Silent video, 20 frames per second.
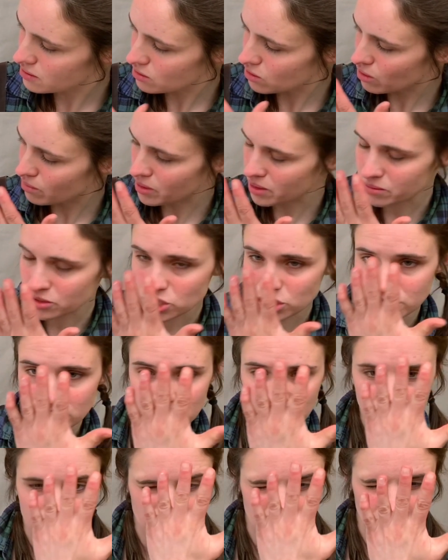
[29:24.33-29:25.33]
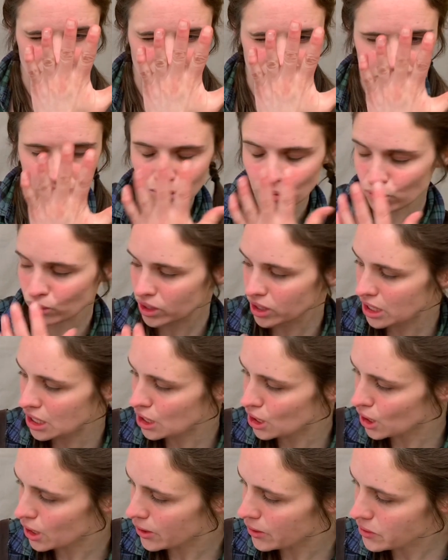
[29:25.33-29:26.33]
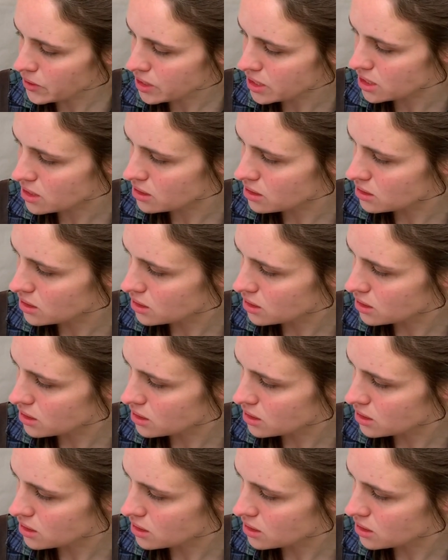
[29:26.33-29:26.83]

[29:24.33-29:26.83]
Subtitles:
Or maybe she's looking at it really close.